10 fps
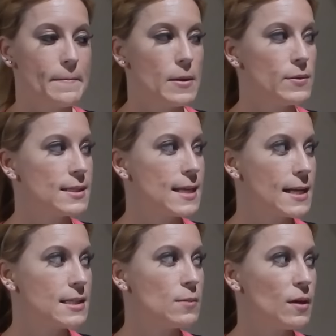It was
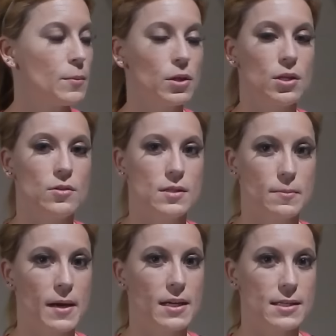nice to be able to use the
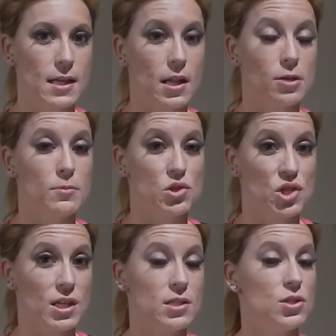body solid
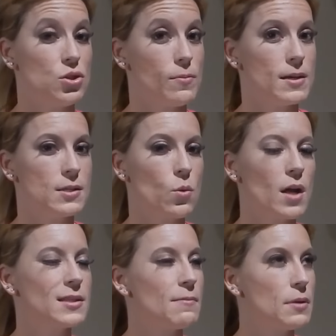machine to do my
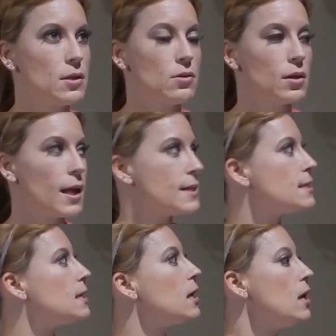squats. I've been
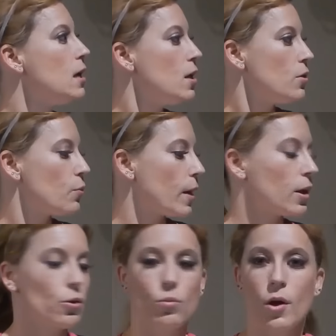utilizing the
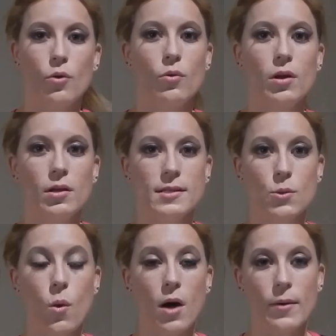regular Rogue
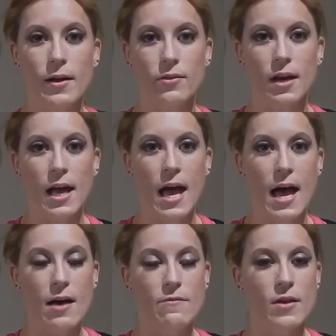squat rack that I
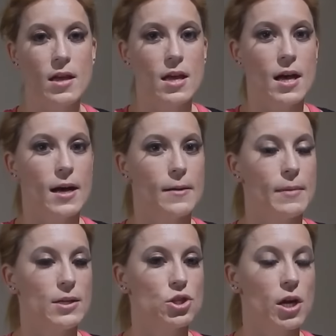have
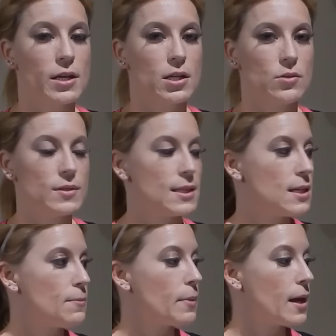and trying to use
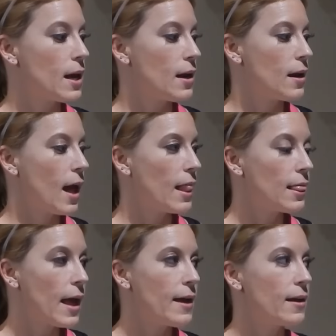it, but
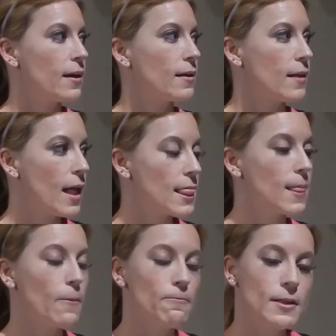
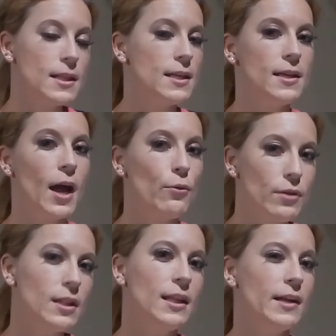I really
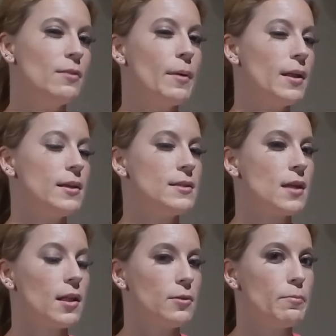like the body
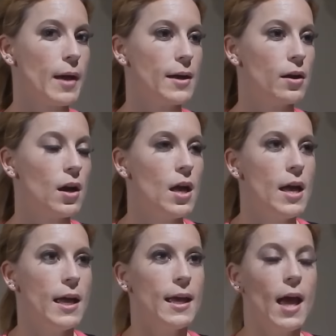solid better.
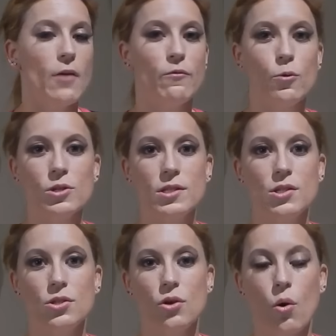It
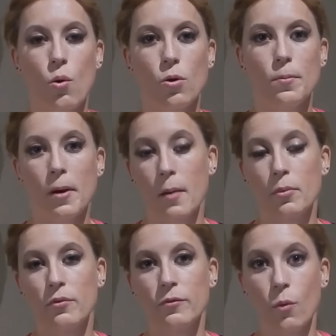forces you to hold
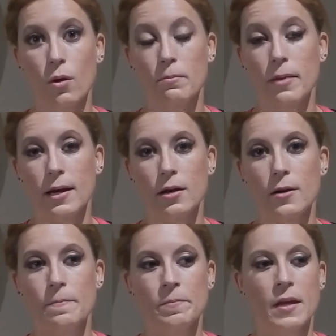proper form
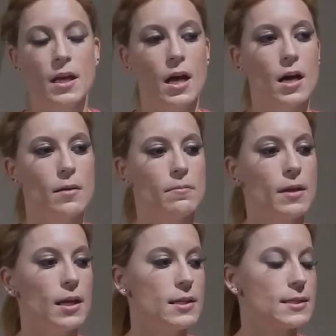better.
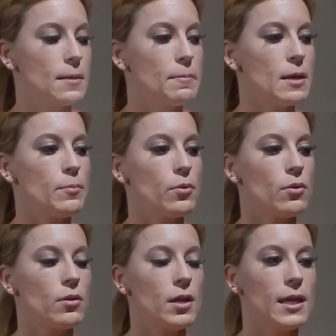Some
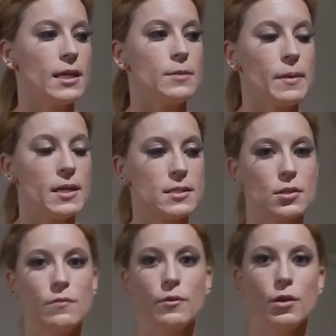people, it depends
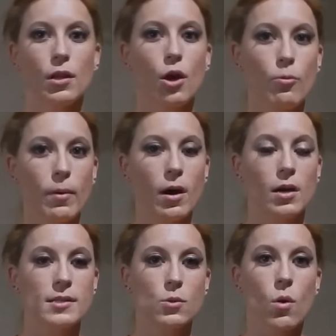on if you're a low
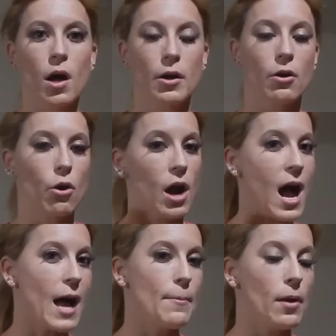bar squatter or a
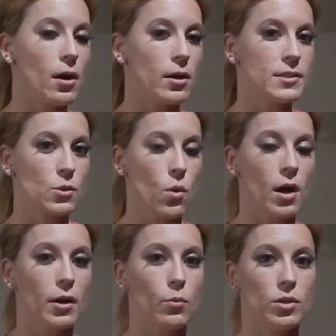high bar
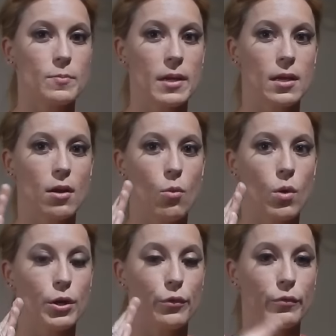squatter, will depend on
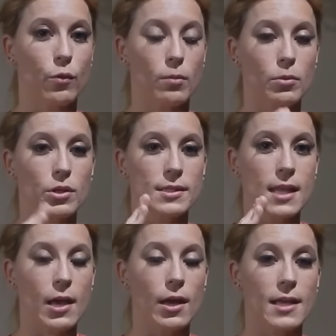what your form looks
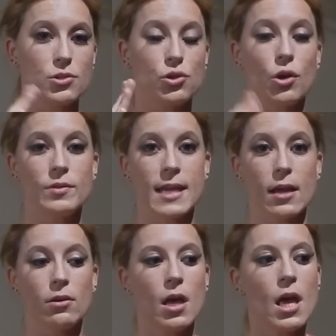like as you go
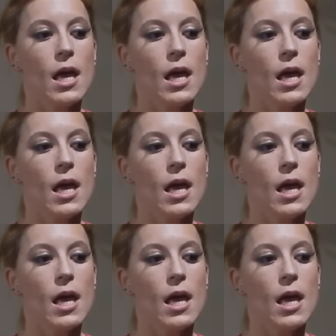down.